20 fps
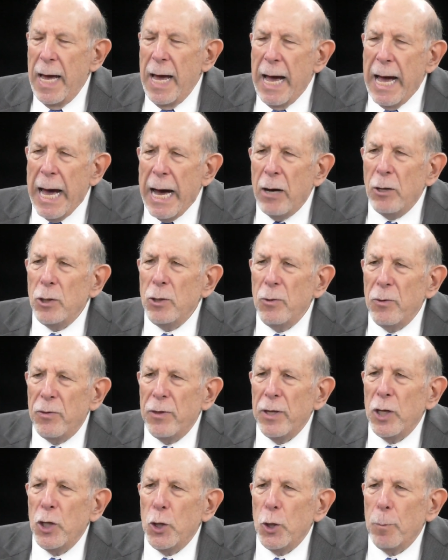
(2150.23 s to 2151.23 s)
How do you
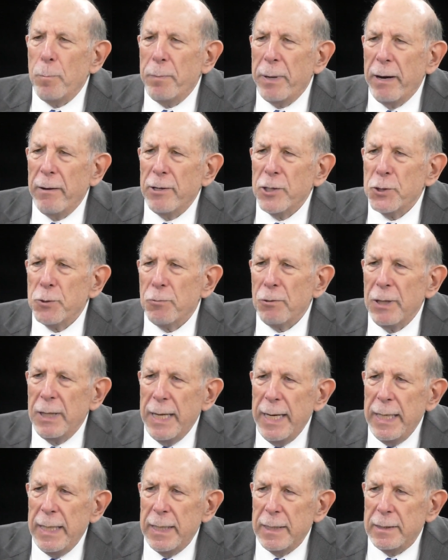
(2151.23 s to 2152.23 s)
think your parents
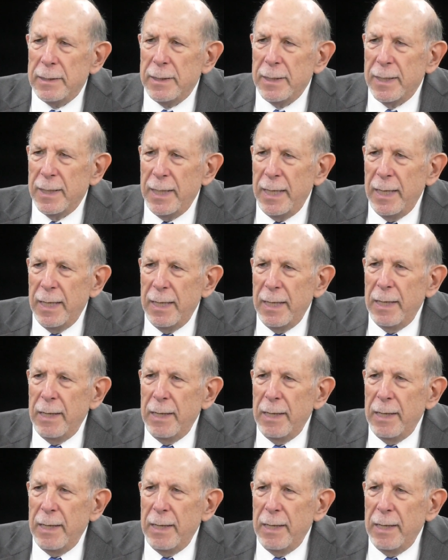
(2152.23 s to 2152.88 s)
related to the